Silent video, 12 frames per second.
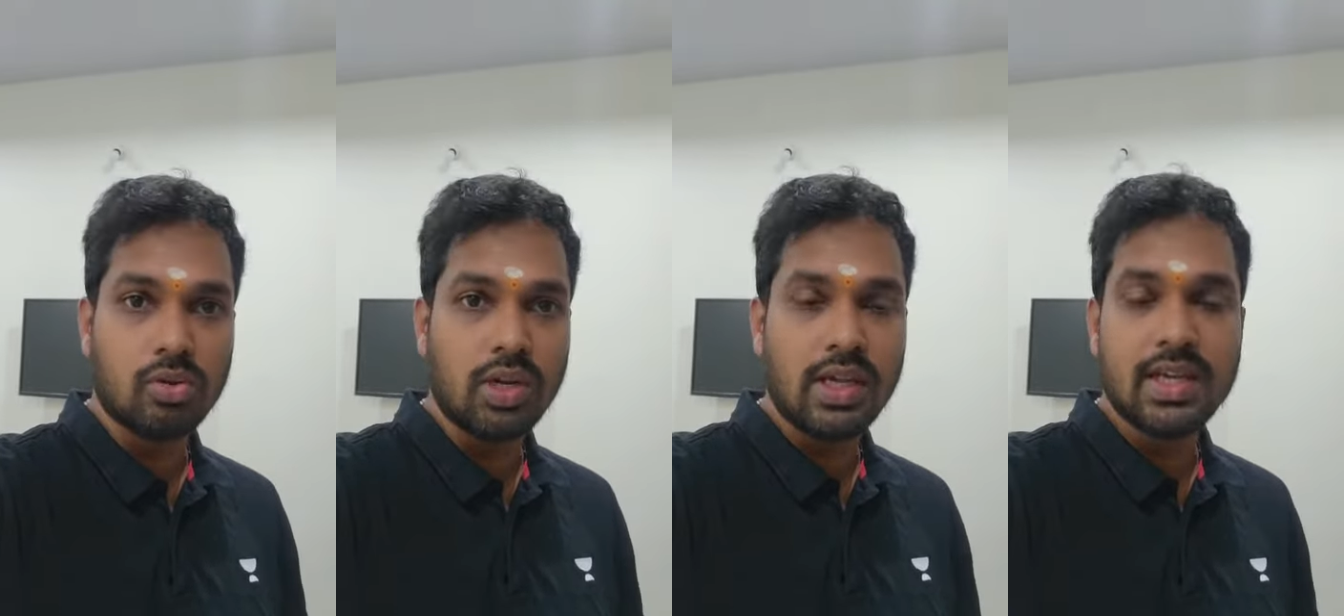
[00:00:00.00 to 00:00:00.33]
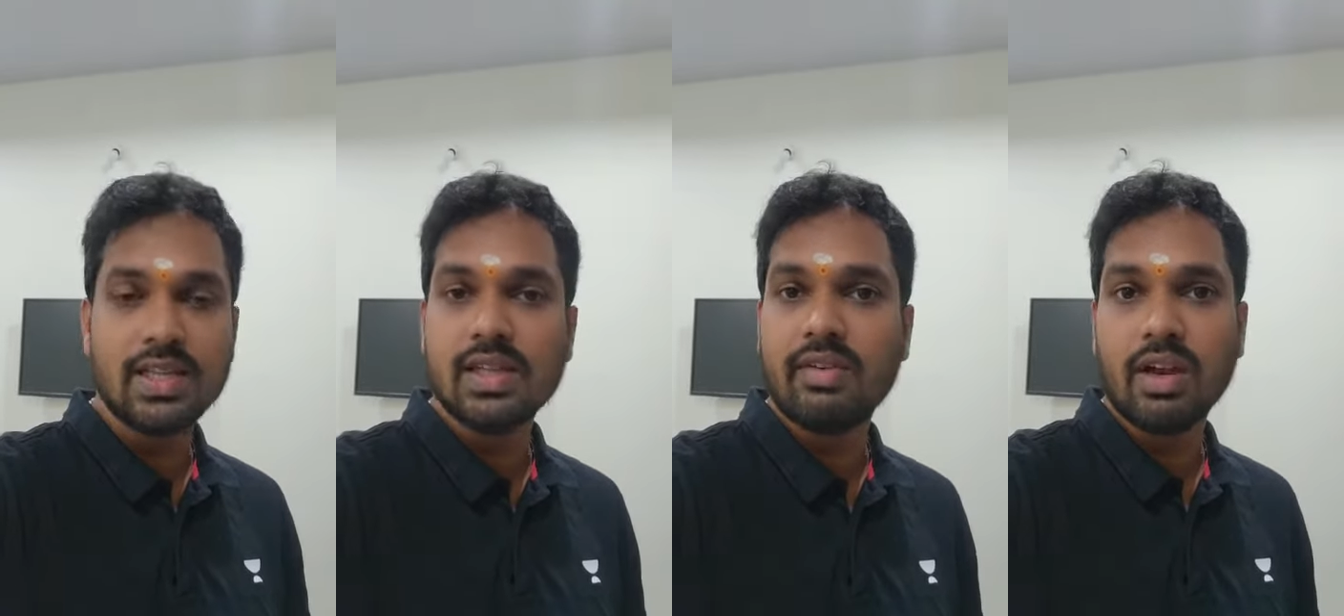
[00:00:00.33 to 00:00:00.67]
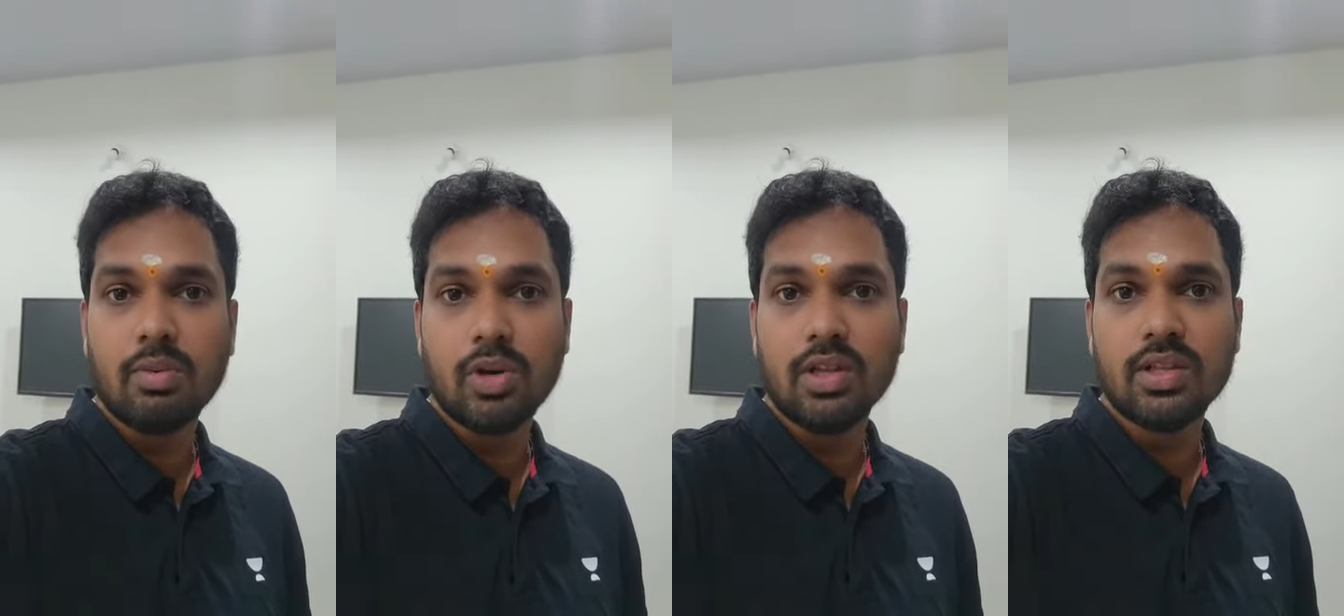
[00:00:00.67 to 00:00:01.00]
Link is
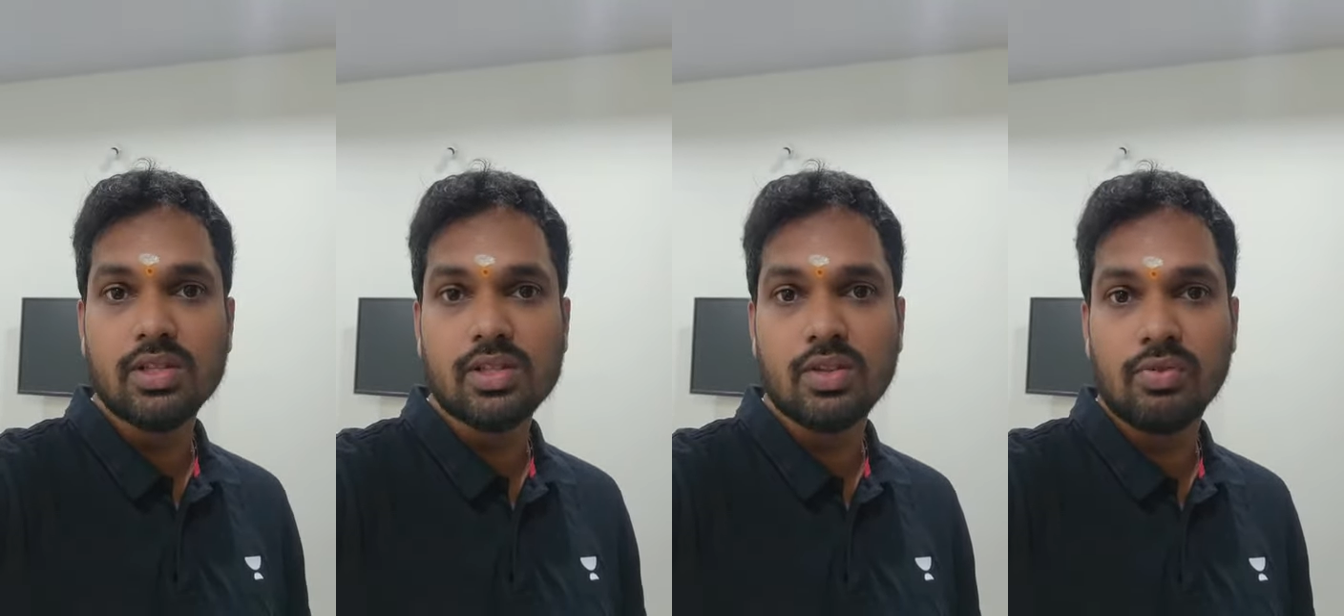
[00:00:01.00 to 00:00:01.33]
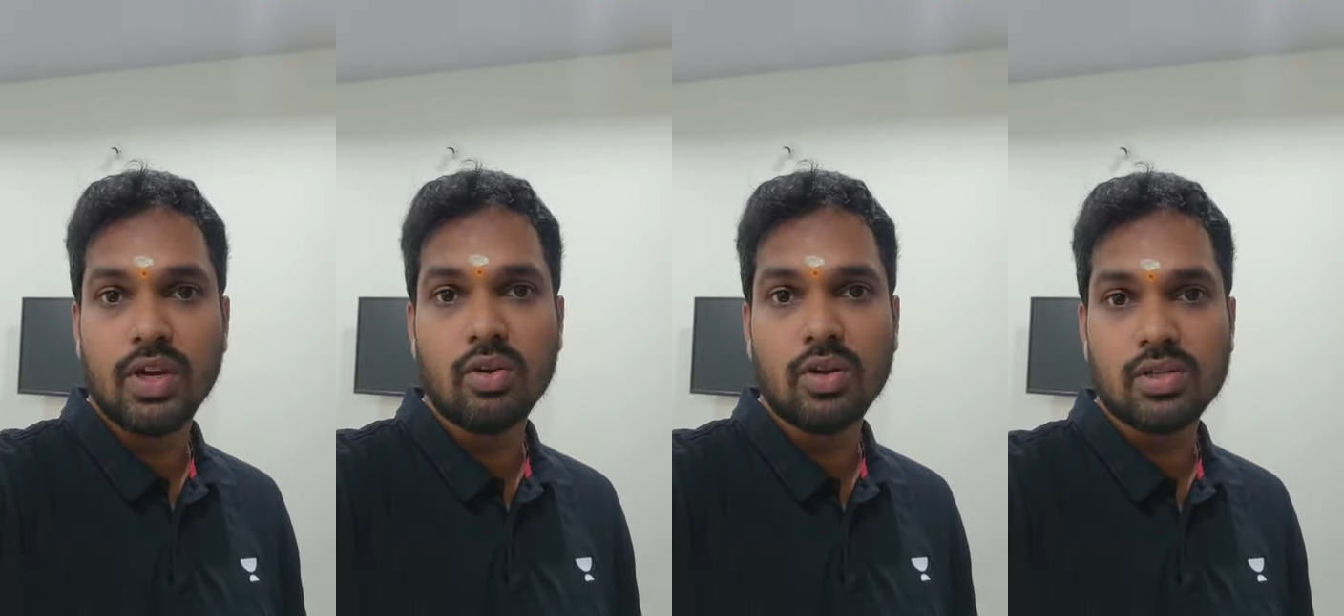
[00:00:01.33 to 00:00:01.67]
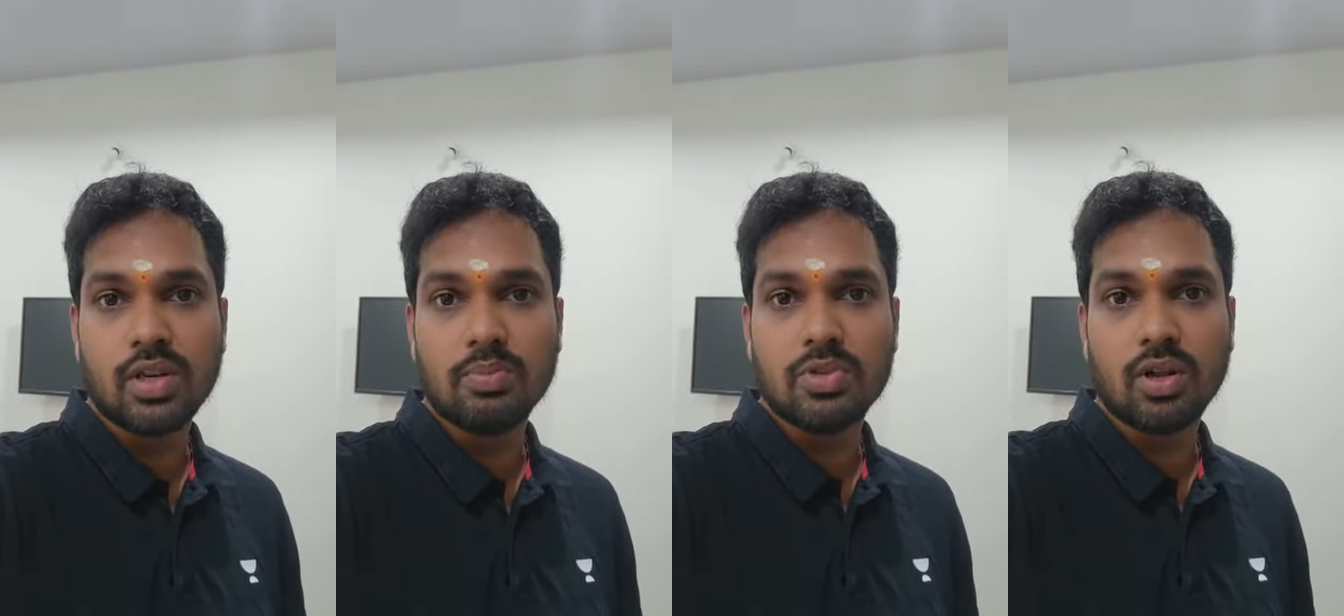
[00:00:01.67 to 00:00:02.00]
available in this video
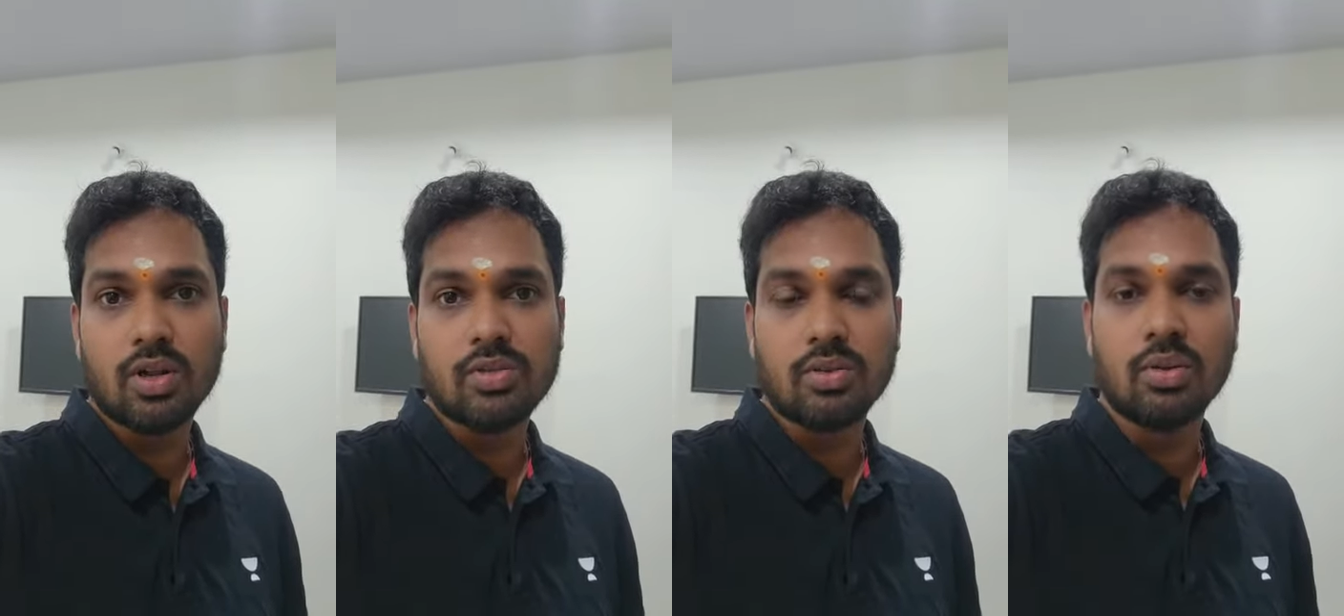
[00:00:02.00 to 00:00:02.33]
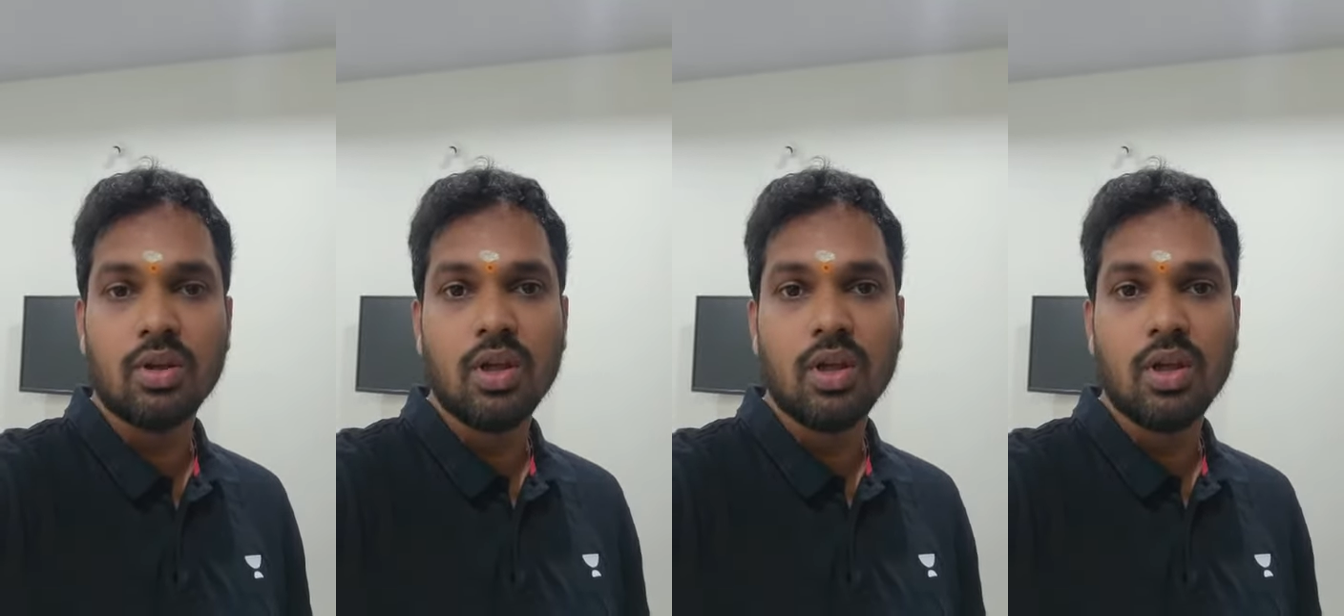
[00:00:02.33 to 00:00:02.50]
description also.